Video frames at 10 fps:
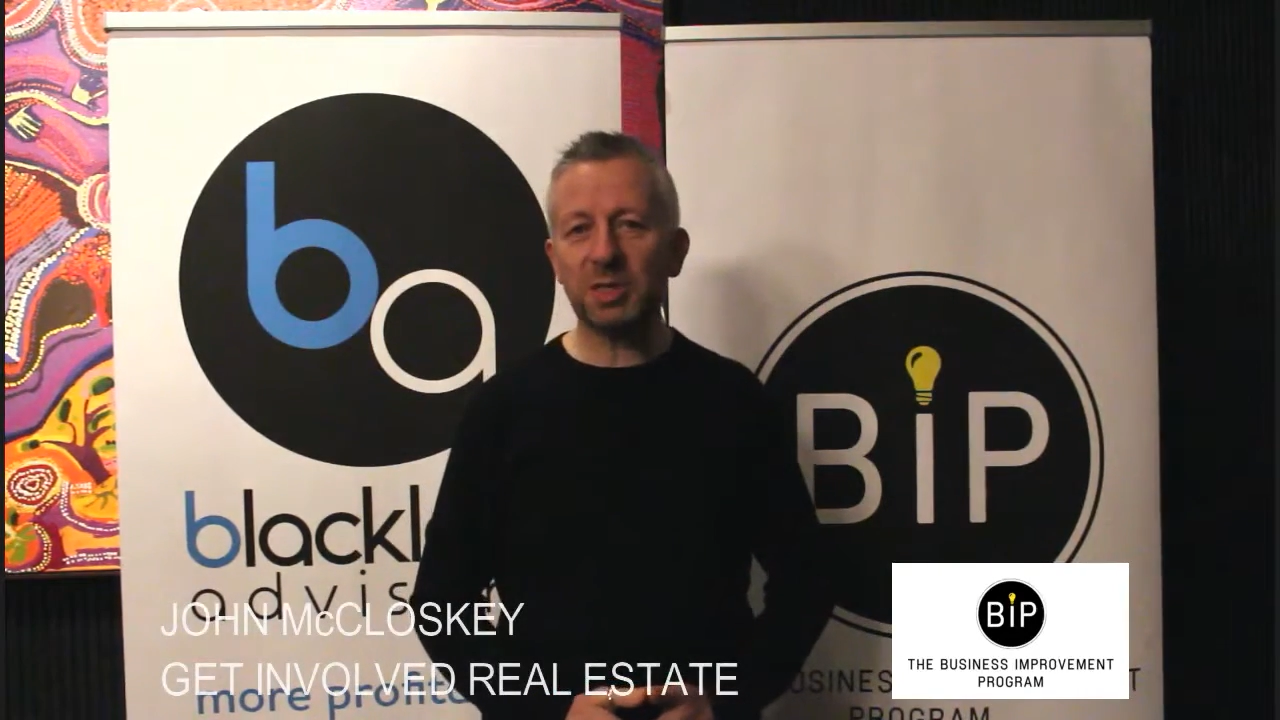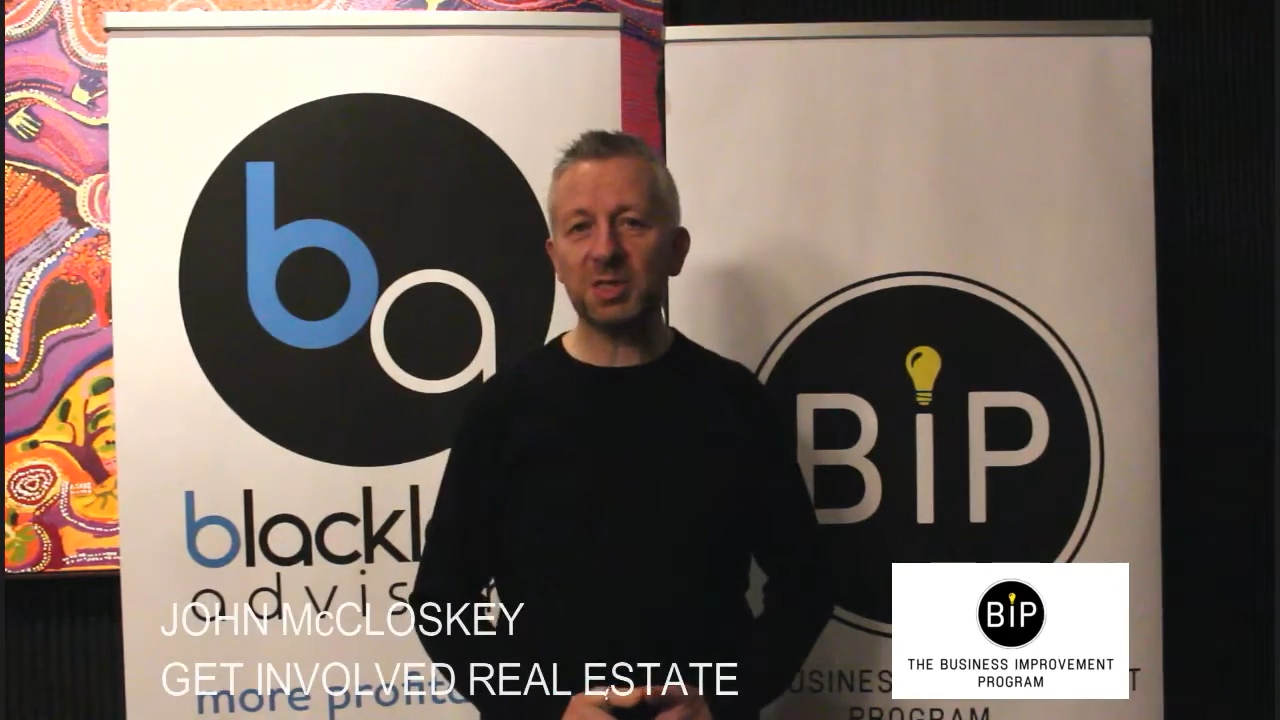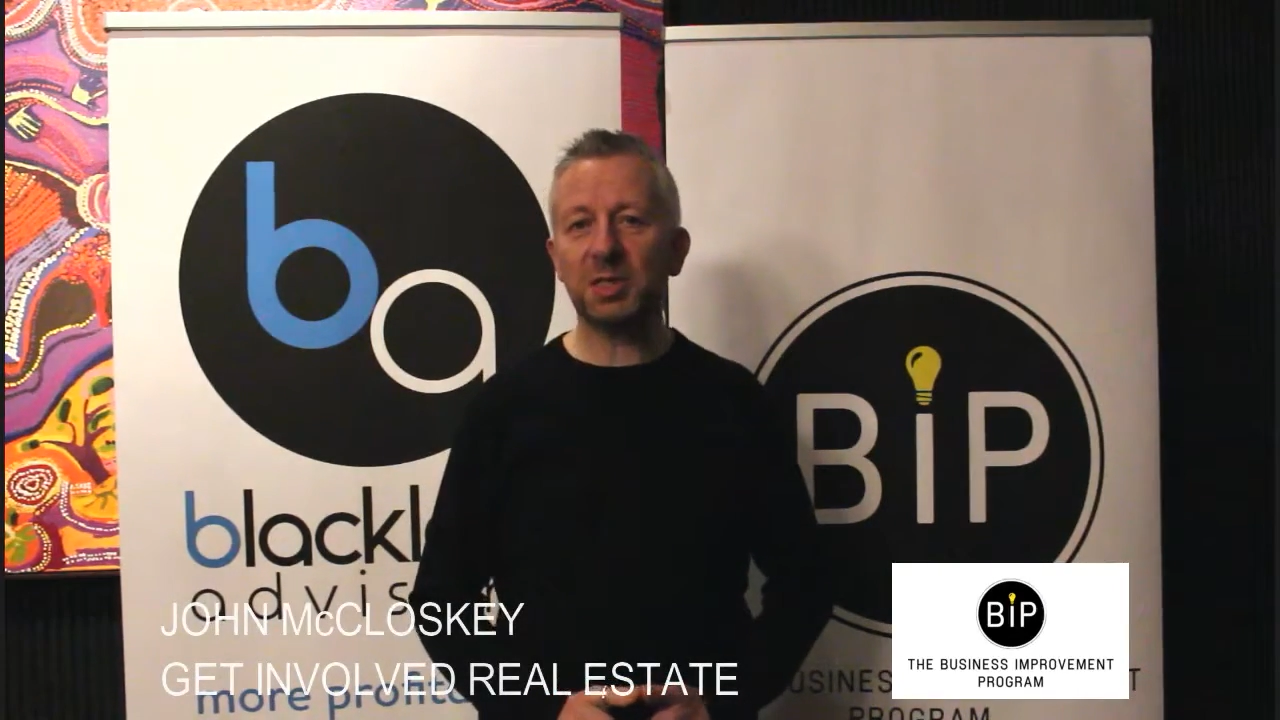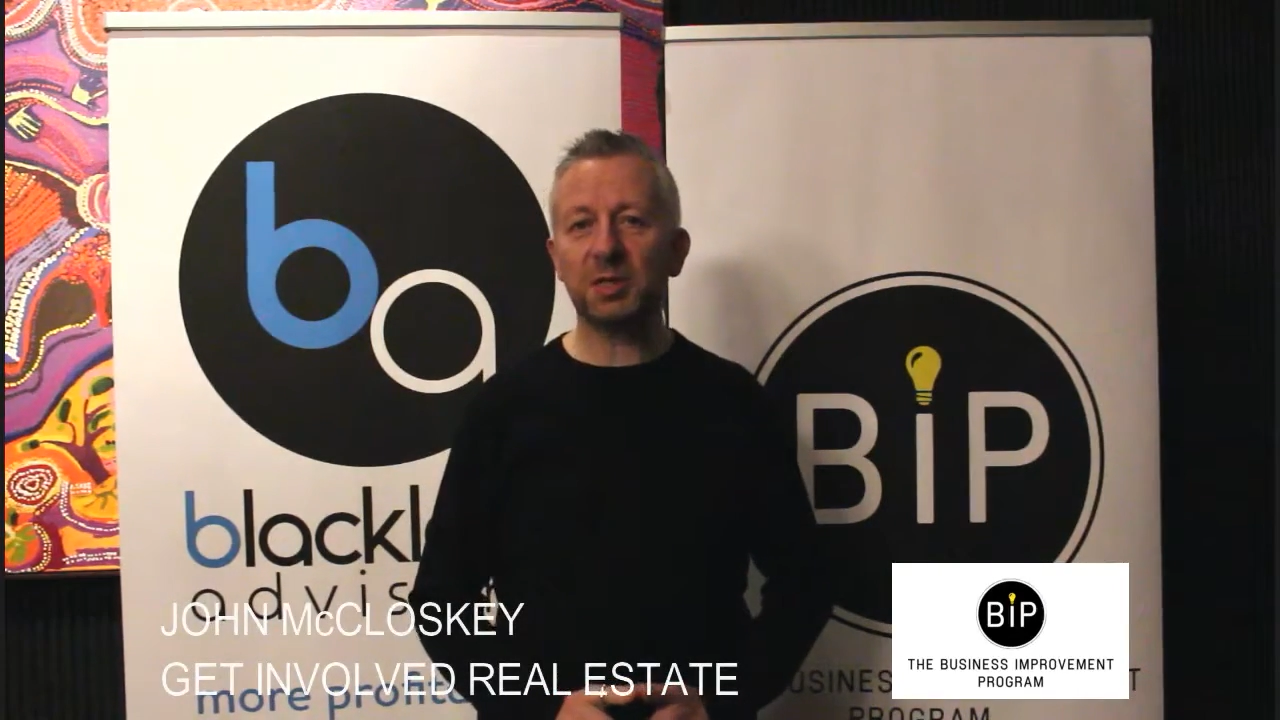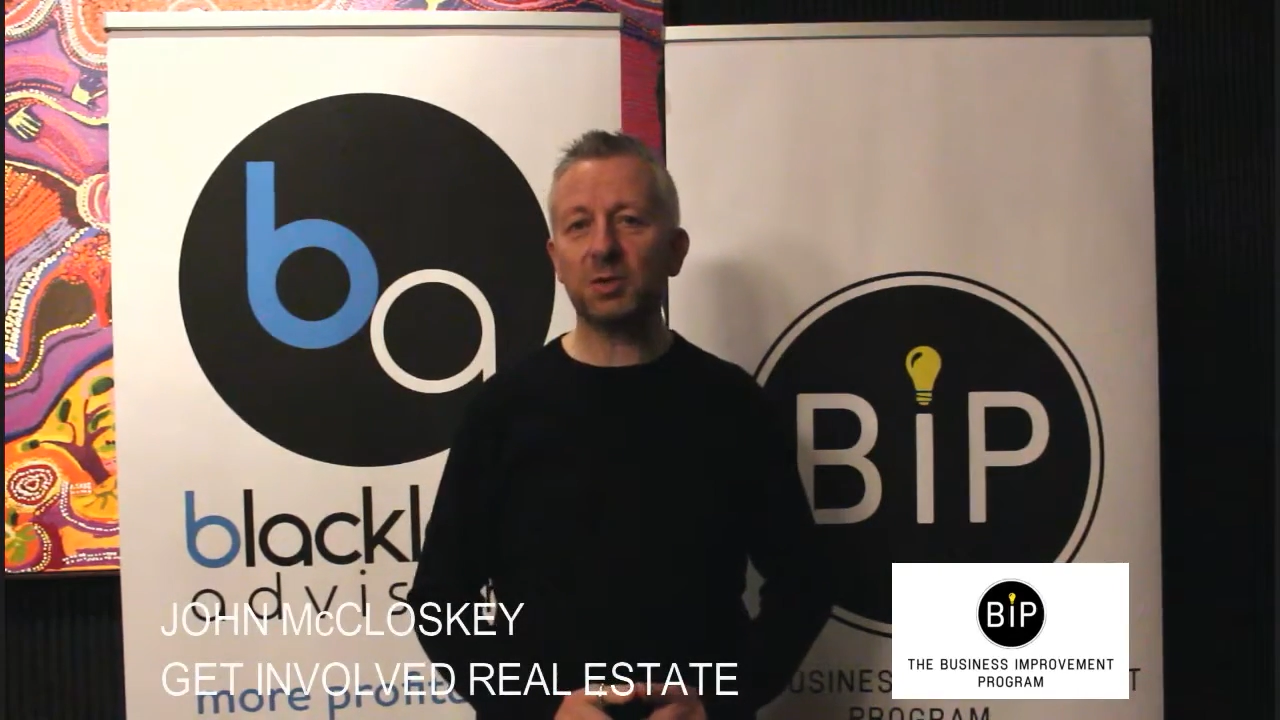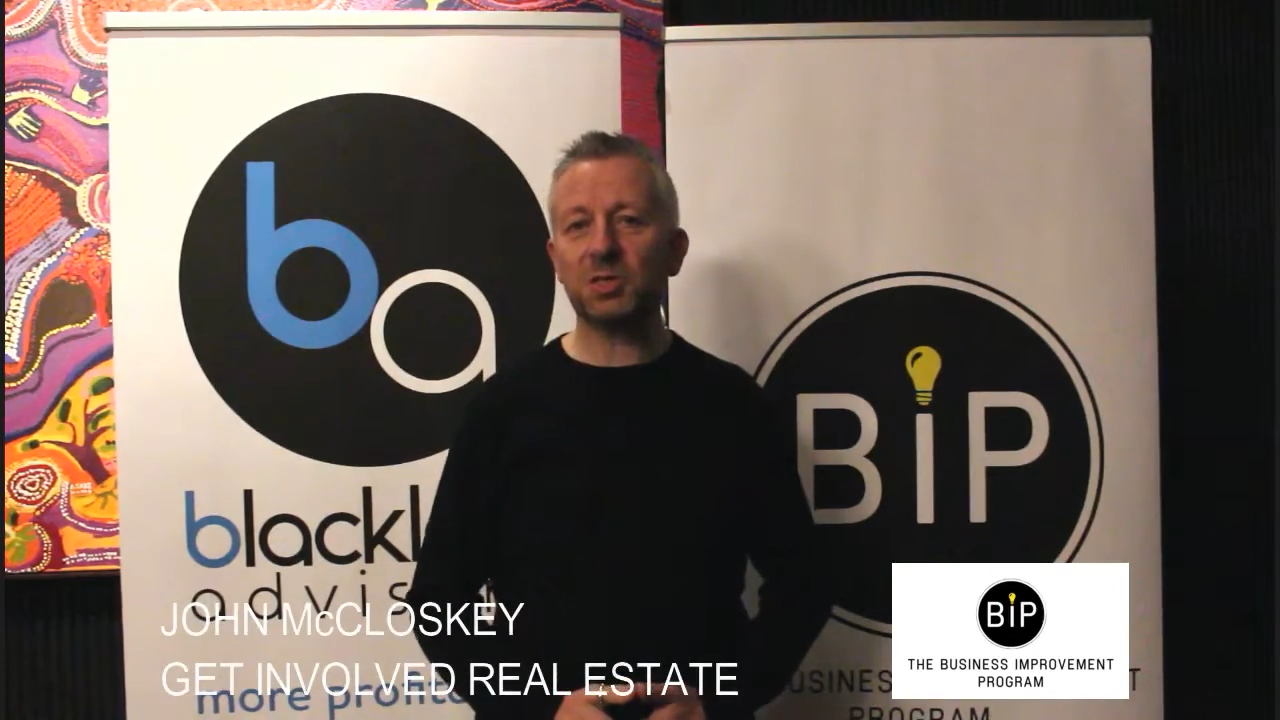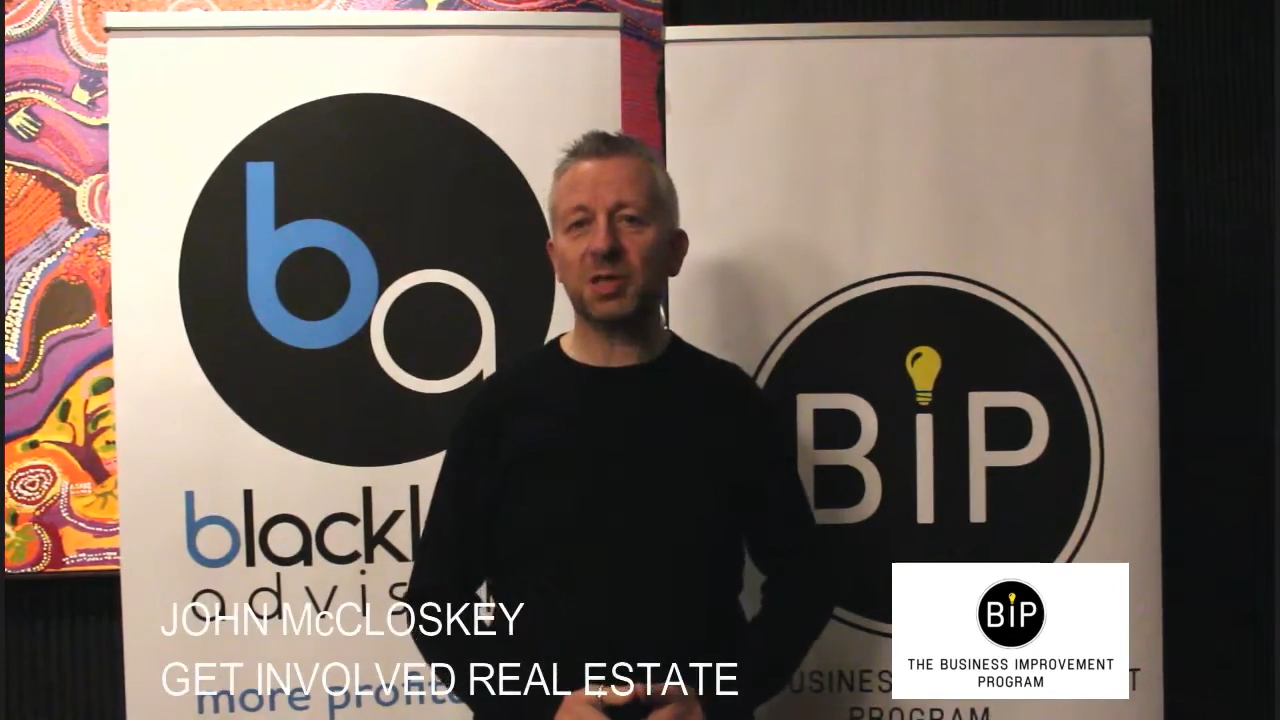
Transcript: is that it looks